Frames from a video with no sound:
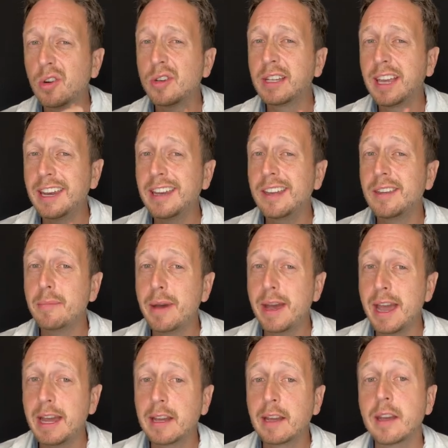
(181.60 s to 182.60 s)
to get in the
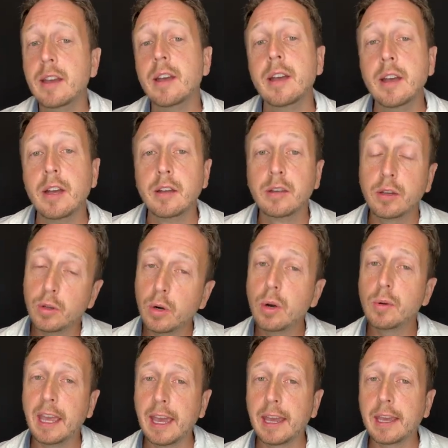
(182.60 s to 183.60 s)
back. So they're
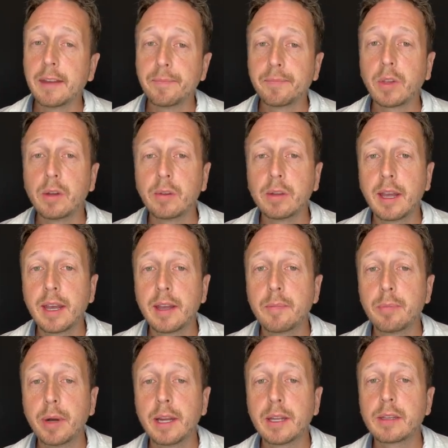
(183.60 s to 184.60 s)
okay, okay,
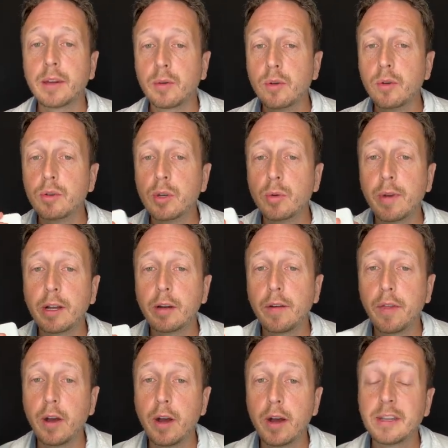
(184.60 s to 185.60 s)
but using regular
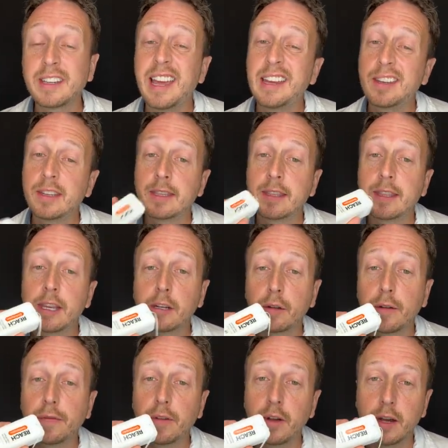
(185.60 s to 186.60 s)
floss and this
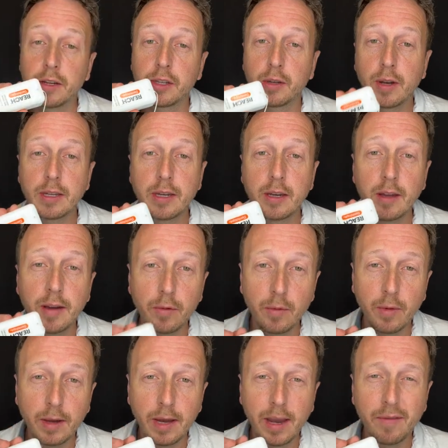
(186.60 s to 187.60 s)
thicker floss. So I tell
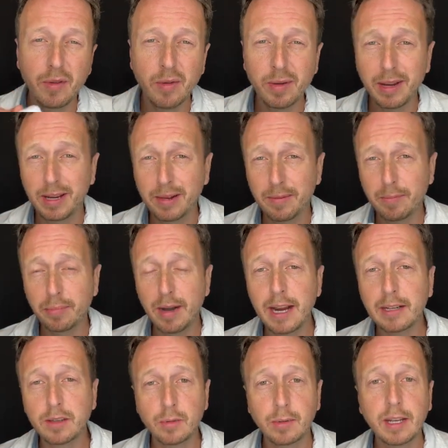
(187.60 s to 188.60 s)
everyone, everyone in my
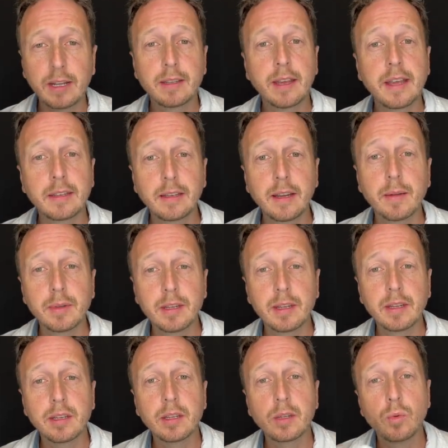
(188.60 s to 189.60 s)
practice who gets has gum
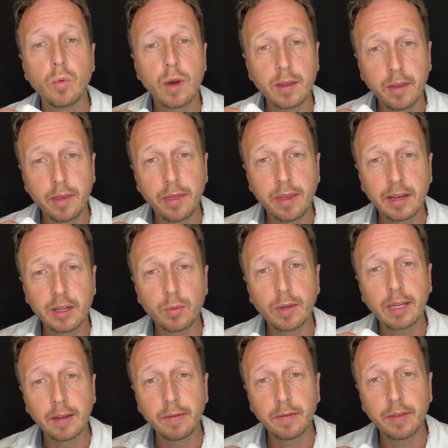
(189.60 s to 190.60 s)
disease is one of the things we
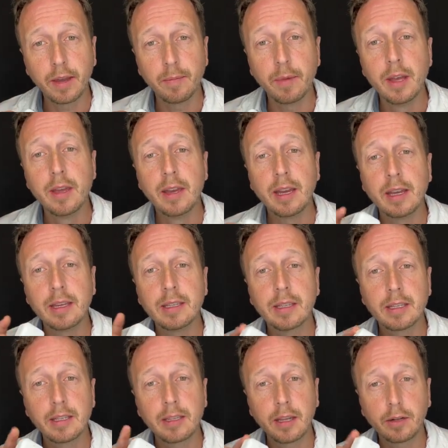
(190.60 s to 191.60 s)
give them is
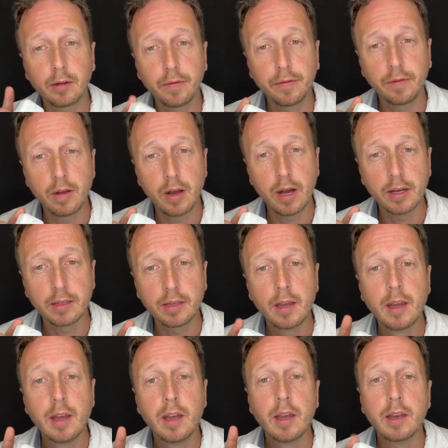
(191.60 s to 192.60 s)
this thicker floss.
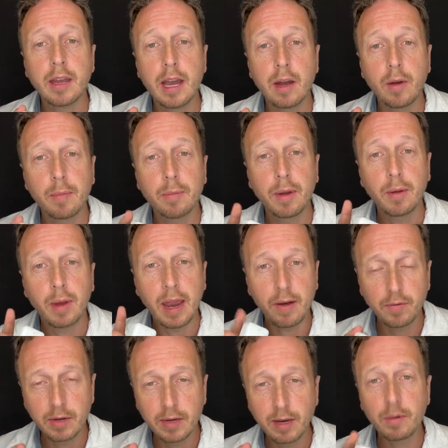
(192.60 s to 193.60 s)
Now, um,
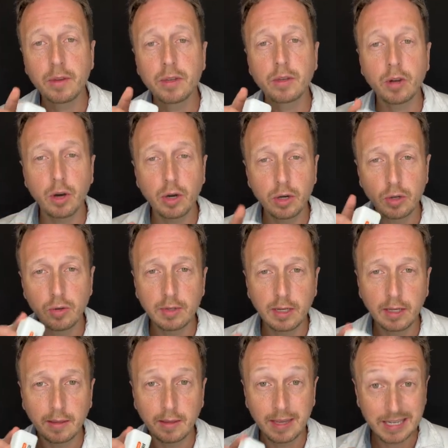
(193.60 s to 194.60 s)
every time you start
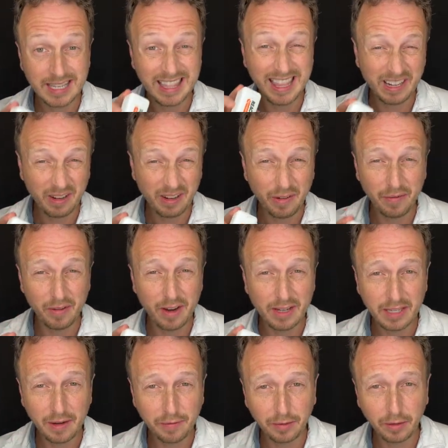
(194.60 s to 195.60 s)
using this thicker
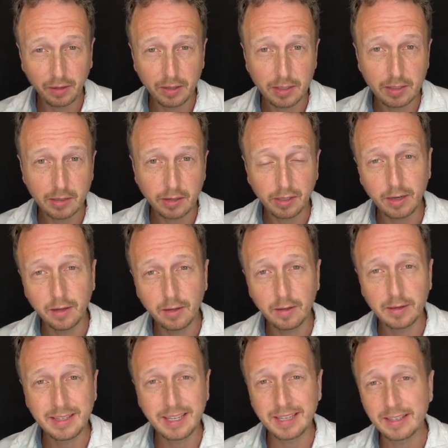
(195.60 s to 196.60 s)
floss at first, you're gonna
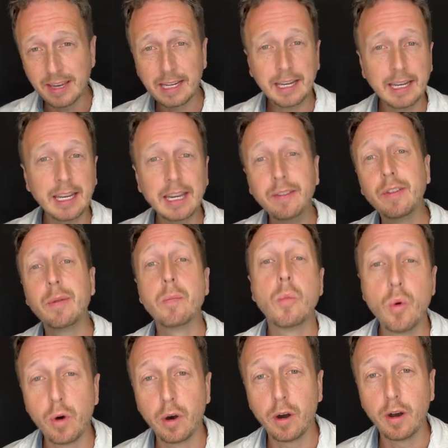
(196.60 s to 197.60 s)
dislike it even
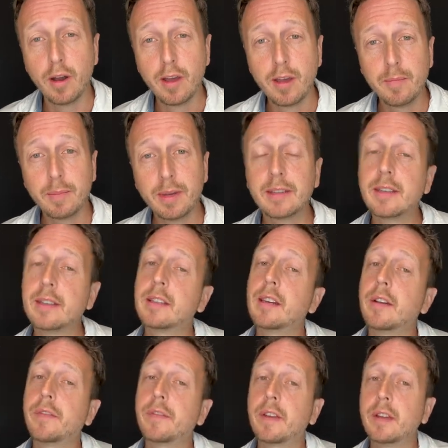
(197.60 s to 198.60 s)
more because it's
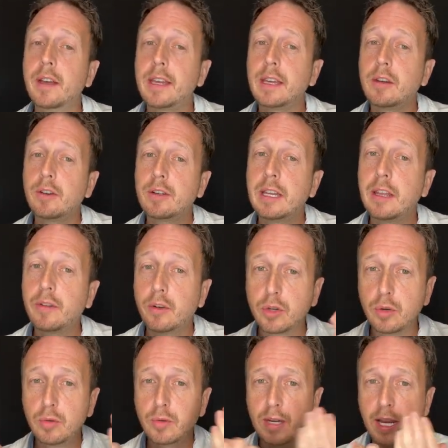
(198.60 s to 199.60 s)
gonna feel like your teeth are
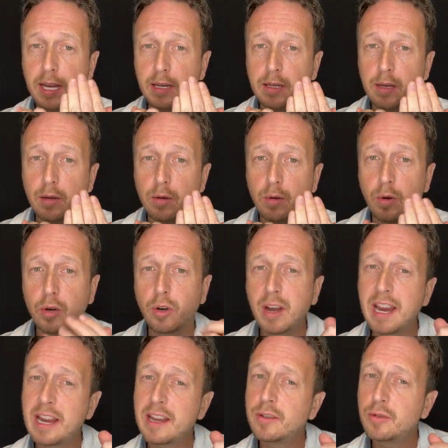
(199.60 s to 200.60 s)
too tight or your
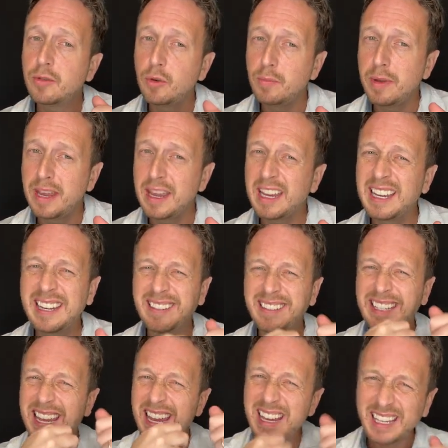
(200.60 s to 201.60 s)
hands are too big and you
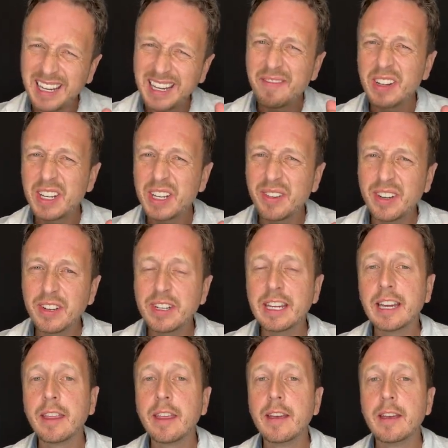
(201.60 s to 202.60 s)
can't get in between your
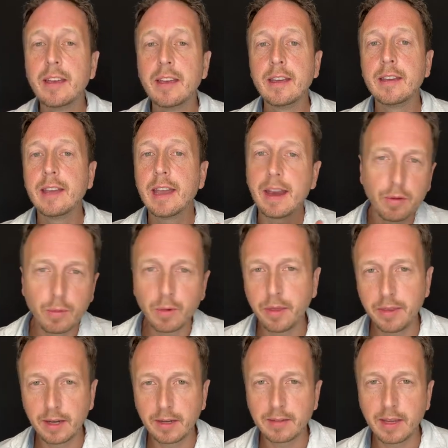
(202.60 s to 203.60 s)
teeth Everyone
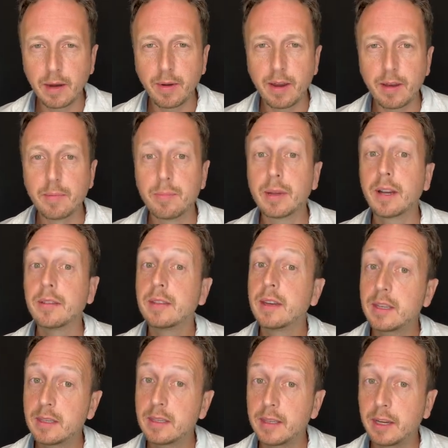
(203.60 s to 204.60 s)
thinks that way because it
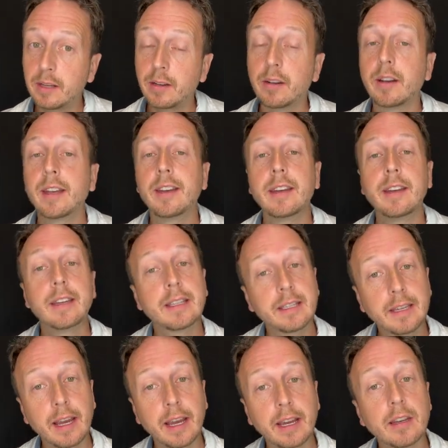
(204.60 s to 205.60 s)
is thicker and it is
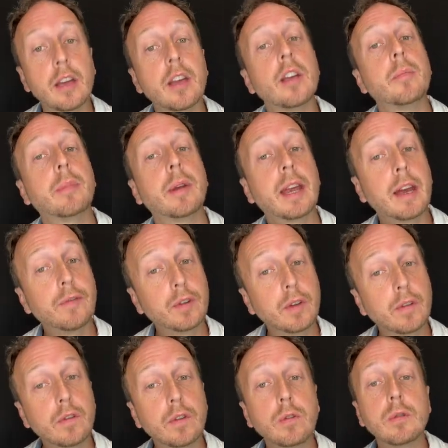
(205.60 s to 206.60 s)
tight. But after
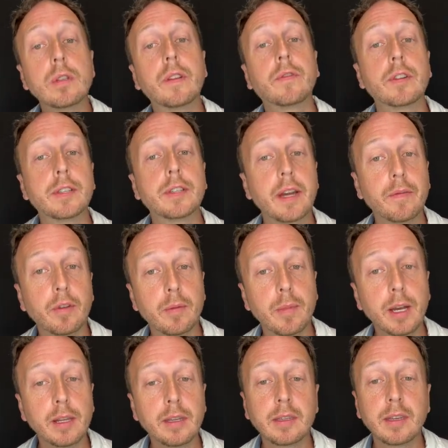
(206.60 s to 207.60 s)
you've used it for several
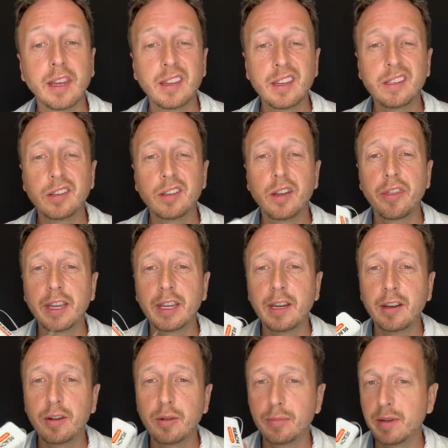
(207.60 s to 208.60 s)
months, and this little thing
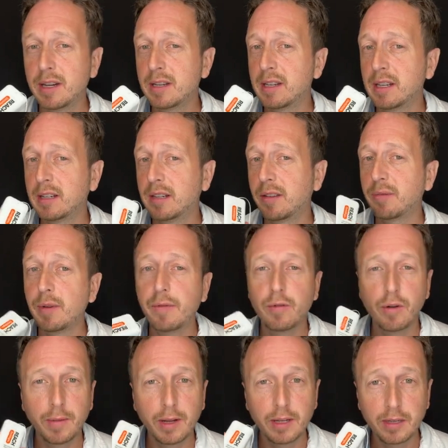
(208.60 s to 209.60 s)
here will probably take you three,
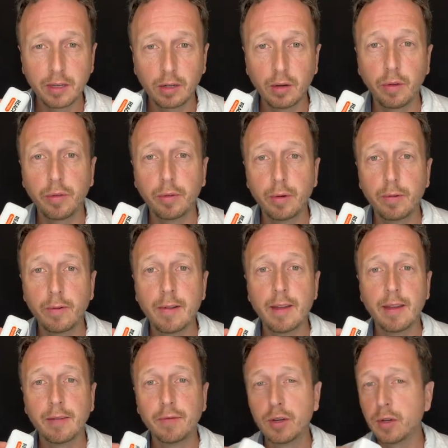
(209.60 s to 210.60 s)
four months to go through
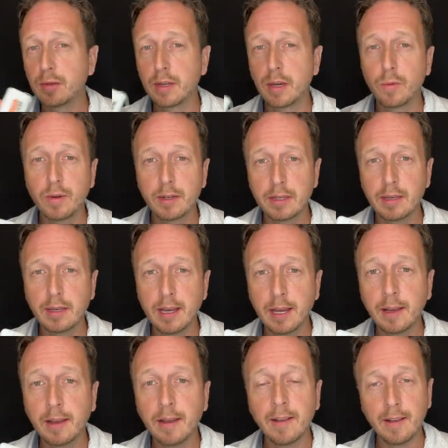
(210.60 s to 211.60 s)
if you're using it once a
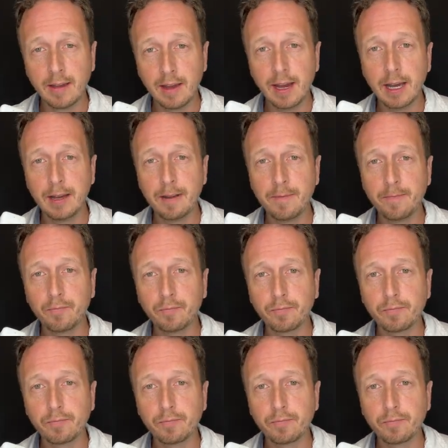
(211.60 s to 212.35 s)
day, um,